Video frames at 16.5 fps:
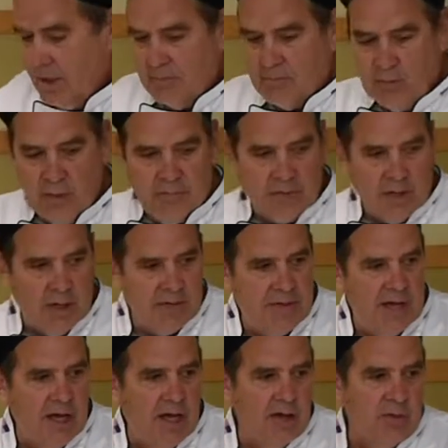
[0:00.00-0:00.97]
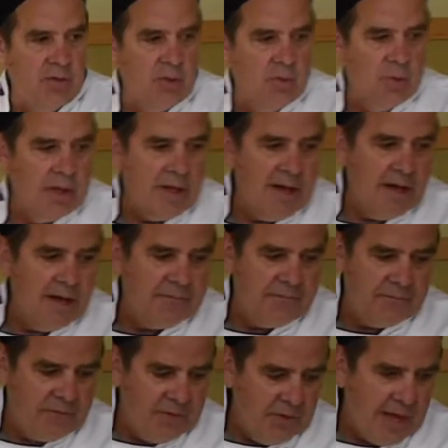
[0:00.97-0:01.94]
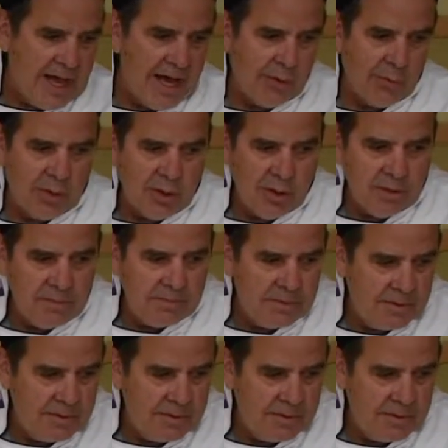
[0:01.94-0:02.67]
Moving on down, you will have flour,